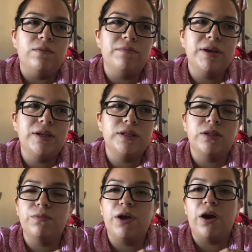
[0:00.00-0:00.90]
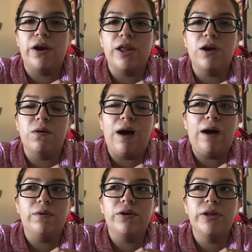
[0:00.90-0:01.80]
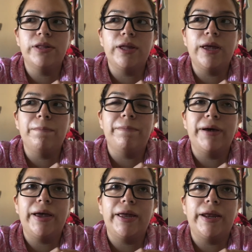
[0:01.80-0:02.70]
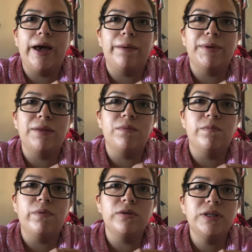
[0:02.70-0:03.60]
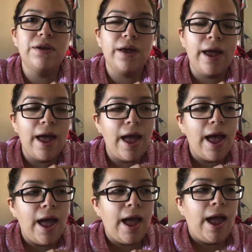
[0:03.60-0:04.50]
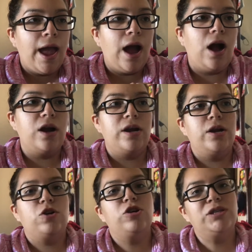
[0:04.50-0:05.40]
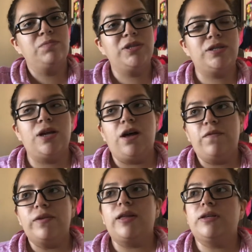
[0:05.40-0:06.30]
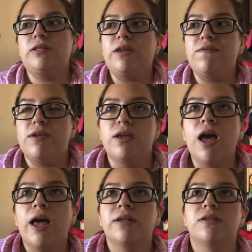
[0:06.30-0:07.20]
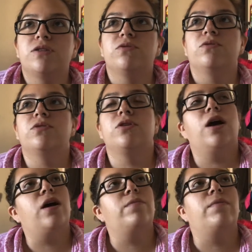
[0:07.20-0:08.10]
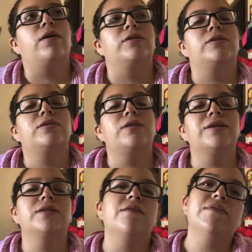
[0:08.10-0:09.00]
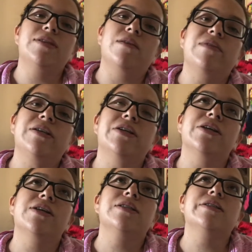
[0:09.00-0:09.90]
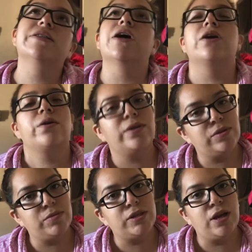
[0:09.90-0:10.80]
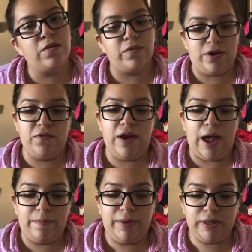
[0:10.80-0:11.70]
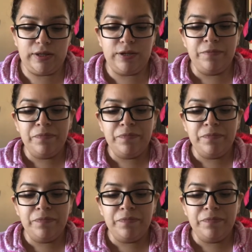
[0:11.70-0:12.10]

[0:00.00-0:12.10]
because we hardly go out or anything. But I'm gonna be posting our Christmas stuff, our Thanksgiving our Thanksgiving celebrations, our Christmas stuff, whatever happens.